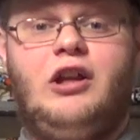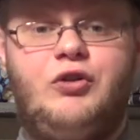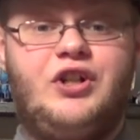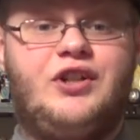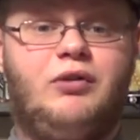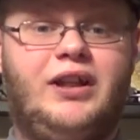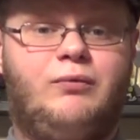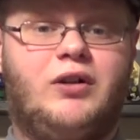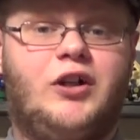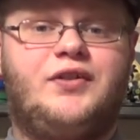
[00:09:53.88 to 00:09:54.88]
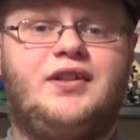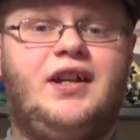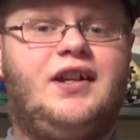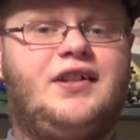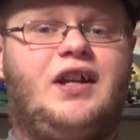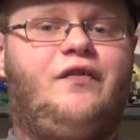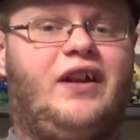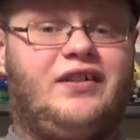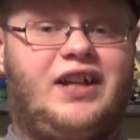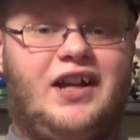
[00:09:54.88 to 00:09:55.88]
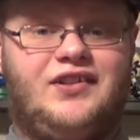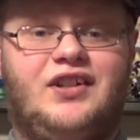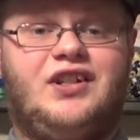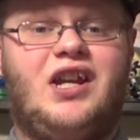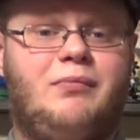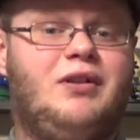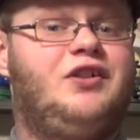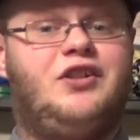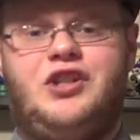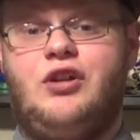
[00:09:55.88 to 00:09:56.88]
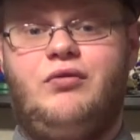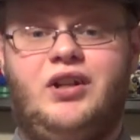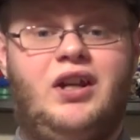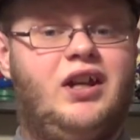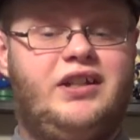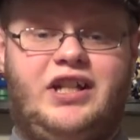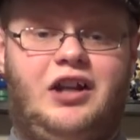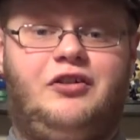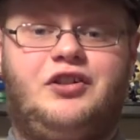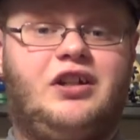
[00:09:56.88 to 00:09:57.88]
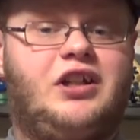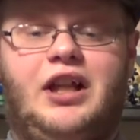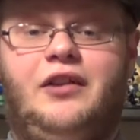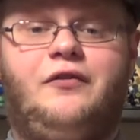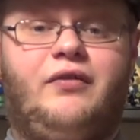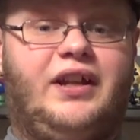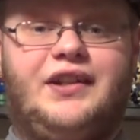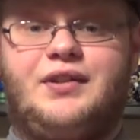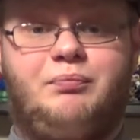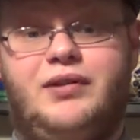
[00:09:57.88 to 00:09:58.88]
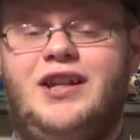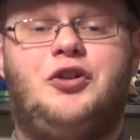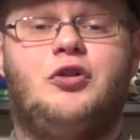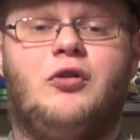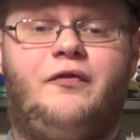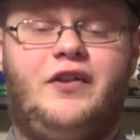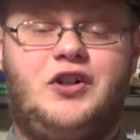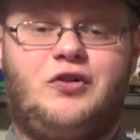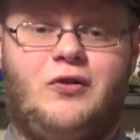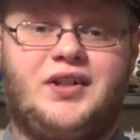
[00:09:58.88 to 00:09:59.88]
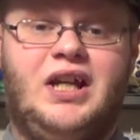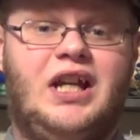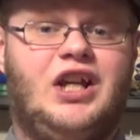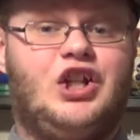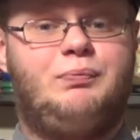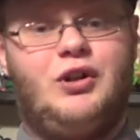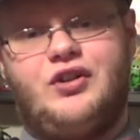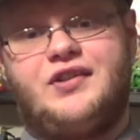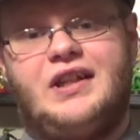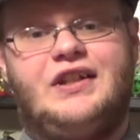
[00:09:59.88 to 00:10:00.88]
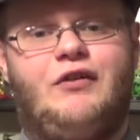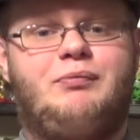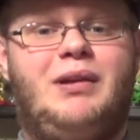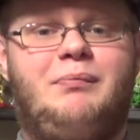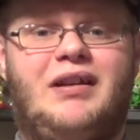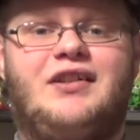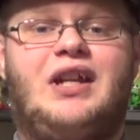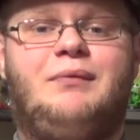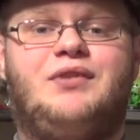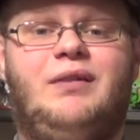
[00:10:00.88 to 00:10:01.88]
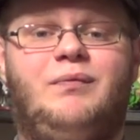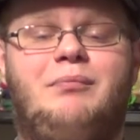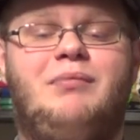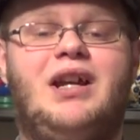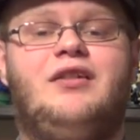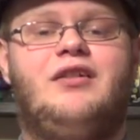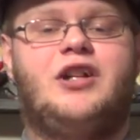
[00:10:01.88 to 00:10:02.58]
Yoshi's Woolly Worlds is a fantastic game. It's cute, challenging, colorful, and has some pretty cool visuals, especially since it was made by the same team that made